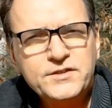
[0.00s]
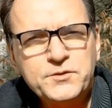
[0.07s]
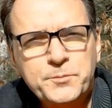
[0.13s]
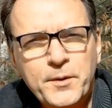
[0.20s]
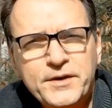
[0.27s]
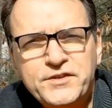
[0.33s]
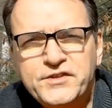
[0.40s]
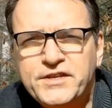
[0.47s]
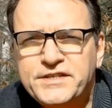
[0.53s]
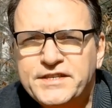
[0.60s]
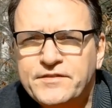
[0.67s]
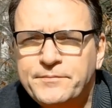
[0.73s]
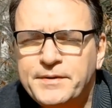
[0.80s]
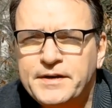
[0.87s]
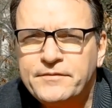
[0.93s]

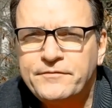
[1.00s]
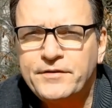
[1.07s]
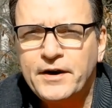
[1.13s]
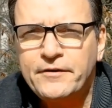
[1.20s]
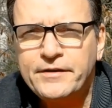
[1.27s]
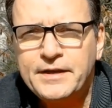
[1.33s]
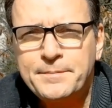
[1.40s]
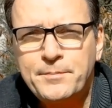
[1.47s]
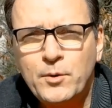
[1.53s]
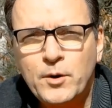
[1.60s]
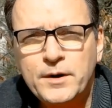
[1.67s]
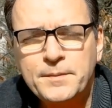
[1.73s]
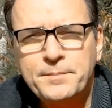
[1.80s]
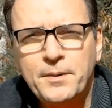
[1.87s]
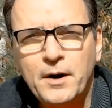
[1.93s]
Spreadsheets have been a very
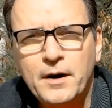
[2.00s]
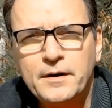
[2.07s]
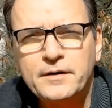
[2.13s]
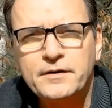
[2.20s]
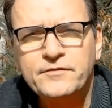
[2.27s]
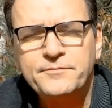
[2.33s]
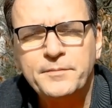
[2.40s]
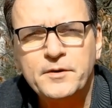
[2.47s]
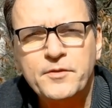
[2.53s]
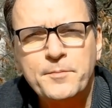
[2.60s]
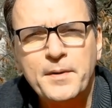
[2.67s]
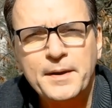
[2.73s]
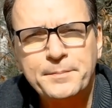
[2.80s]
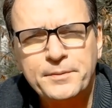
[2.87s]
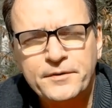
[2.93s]
important part of
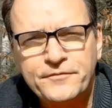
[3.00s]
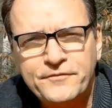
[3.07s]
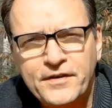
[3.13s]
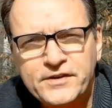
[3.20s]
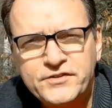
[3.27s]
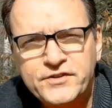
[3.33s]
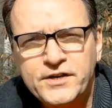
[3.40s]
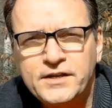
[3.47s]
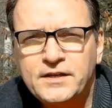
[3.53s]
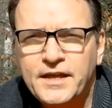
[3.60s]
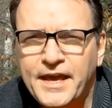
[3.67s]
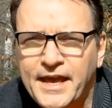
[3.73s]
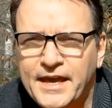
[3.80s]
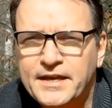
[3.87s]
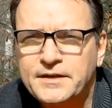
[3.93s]
both my
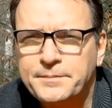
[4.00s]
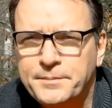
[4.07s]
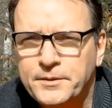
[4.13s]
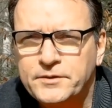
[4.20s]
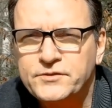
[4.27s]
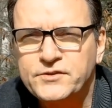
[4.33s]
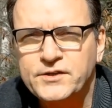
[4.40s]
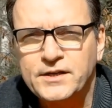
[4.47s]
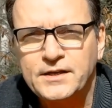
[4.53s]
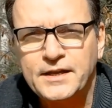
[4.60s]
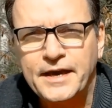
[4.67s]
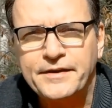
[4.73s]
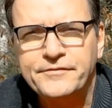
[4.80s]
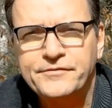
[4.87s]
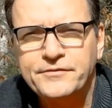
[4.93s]
professional and
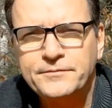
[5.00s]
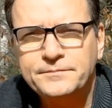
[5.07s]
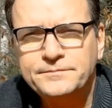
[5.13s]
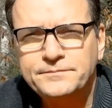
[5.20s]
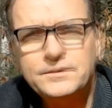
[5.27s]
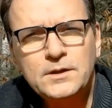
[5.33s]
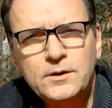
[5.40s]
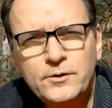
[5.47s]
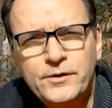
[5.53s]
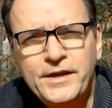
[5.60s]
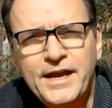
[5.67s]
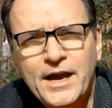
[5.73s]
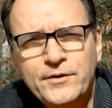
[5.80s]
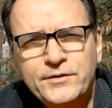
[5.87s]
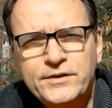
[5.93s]
personal life.
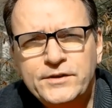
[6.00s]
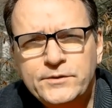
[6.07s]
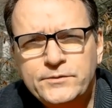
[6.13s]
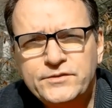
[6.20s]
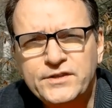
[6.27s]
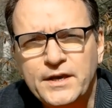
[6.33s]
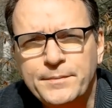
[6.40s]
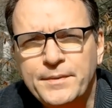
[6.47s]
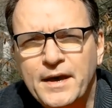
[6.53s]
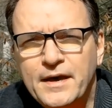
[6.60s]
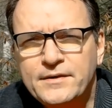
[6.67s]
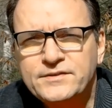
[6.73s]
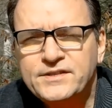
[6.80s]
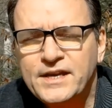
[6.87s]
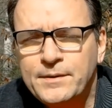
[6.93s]
Learning how to use them
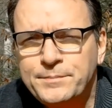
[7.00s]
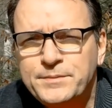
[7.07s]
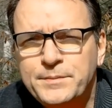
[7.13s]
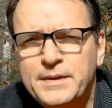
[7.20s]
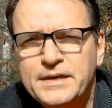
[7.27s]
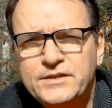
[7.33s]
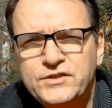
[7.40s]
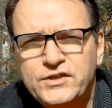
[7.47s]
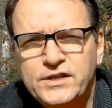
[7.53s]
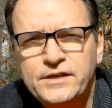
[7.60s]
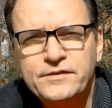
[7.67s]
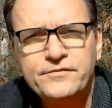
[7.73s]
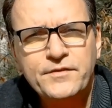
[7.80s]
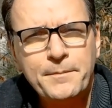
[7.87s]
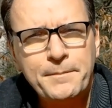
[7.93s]
has helped me
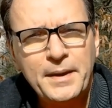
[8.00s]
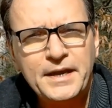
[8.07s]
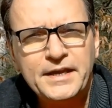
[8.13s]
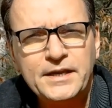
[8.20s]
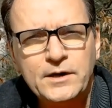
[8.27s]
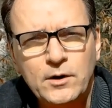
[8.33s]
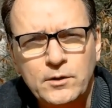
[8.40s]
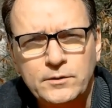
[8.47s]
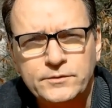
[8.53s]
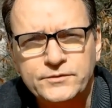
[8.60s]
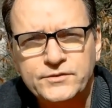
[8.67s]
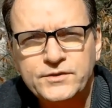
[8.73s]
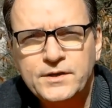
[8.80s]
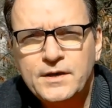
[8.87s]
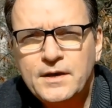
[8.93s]
achieve many
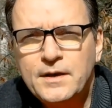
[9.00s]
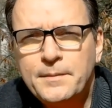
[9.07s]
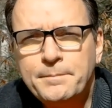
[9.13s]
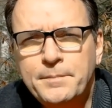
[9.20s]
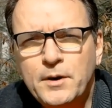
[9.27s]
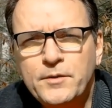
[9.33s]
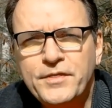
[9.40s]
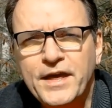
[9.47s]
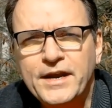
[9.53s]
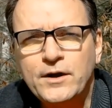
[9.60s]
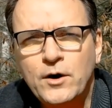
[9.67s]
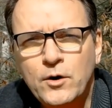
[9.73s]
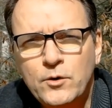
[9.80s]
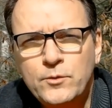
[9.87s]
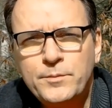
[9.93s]
goals, both
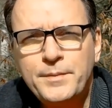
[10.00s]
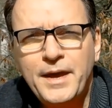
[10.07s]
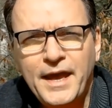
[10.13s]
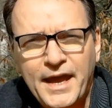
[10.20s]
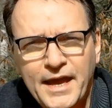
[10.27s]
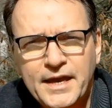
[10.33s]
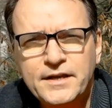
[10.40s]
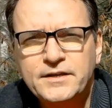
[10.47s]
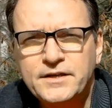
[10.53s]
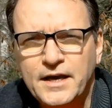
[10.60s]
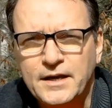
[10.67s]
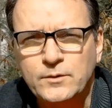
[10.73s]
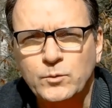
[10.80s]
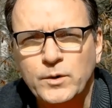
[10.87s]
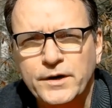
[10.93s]
at home and
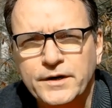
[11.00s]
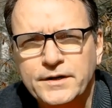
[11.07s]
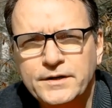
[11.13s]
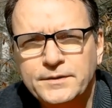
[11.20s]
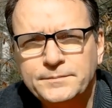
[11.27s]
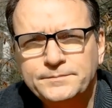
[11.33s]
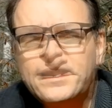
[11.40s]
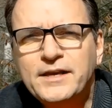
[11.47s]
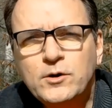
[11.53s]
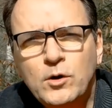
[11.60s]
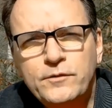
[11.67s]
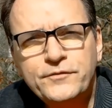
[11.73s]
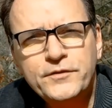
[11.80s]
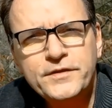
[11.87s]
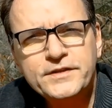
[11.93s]
at work. My
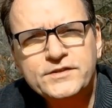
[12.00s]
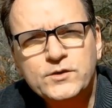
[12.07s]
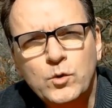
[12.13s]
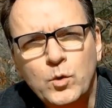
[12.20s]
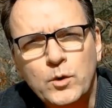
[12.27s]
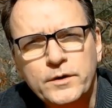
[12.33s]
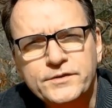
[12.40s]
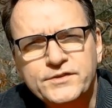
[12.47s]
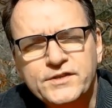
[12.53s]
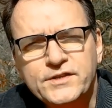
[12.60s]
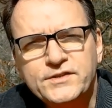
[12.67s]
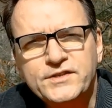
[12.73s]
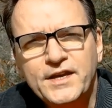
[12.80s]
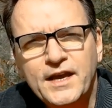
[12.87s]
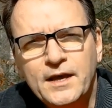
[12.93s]
goal for this course
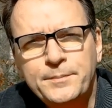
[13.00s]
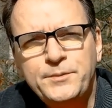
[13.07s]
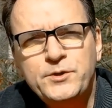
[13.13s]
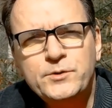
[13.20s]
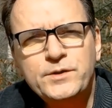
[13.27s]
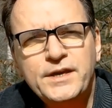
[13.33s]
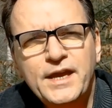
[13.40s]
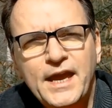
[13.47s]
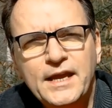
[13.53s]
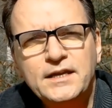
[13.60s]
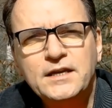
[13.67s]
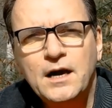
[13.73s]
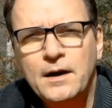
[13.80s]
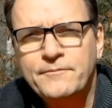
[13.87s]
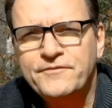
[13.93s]
is to help you
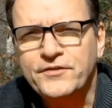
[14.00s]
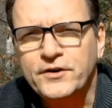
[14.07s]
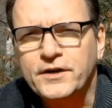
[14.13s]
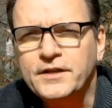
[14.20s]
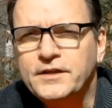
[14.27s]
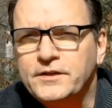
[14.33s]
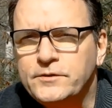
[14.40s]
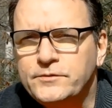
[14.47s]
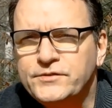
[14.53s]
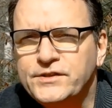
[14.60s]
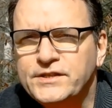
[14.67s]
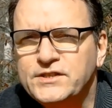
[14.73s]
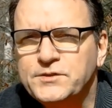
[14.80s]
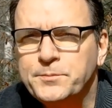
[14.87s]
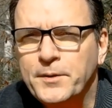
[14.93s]
gain comfort
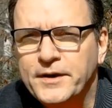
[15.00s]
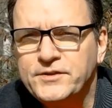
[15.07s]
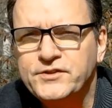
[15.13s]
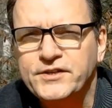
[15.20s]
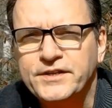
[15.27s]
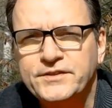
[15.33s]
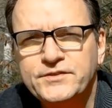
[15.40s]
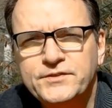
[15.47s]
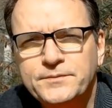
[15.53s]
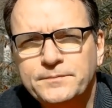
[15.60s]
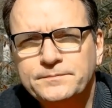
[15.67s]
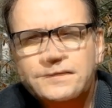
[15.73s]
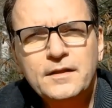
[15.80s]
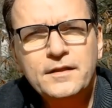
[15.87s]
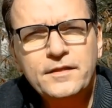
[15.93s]
using spreadsheets.
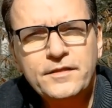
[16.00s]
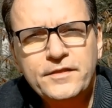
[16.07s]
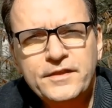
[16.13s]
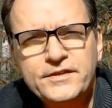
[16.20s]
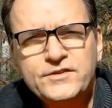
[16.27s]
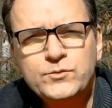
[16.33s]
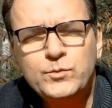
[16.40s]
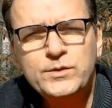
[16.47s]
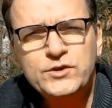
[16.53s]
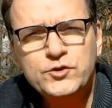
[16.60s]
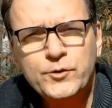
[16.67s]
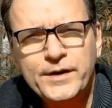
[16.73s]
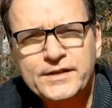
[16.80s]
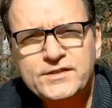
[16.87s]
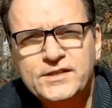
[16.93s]
This will
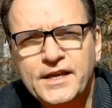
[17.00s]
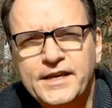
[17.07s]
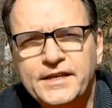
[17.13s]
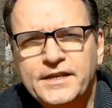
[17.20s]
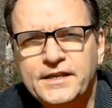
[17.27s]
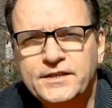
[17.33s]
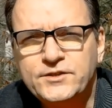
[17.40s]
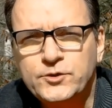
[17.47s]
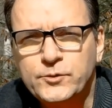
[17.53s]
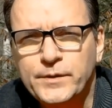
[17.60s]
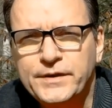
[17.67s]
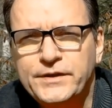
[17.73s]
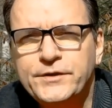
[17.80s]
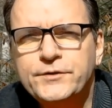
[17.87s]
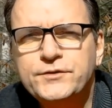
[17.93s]
translate
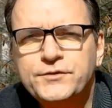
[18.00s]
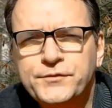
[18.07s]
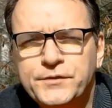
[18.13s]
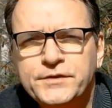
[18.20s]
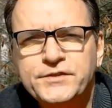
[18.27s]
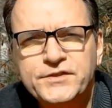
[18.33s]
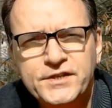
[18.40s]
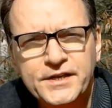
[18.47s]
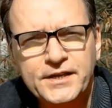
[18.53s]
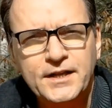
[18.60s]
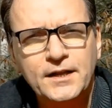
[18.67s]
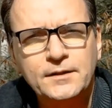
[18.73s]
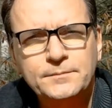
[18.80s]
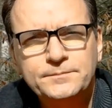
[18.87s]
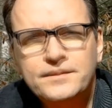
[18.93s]
into a useful
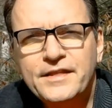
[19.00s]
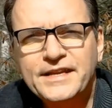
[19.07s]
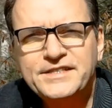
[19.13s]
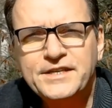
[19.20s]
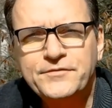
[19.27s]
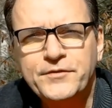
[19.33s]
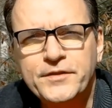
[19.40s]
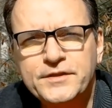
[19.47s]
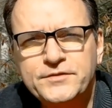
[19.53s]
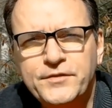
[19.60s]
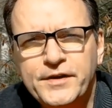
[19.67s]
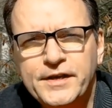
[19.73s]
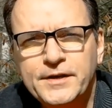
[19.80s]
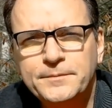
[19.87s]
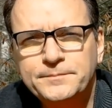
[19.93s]
skill. That's it for this
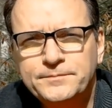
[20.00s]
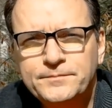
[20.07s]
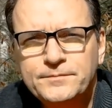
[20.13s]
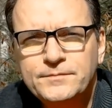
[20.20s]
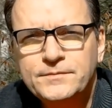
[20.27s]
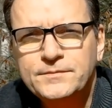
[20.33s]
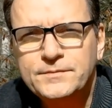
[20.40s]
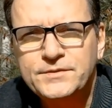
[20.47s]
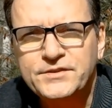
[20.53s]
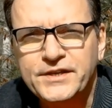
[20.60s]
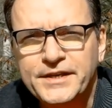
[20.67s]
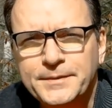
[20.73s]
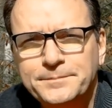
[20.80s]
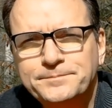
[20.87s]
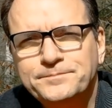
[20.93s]
video.
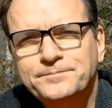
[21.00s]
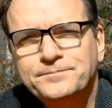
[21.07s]
See ya.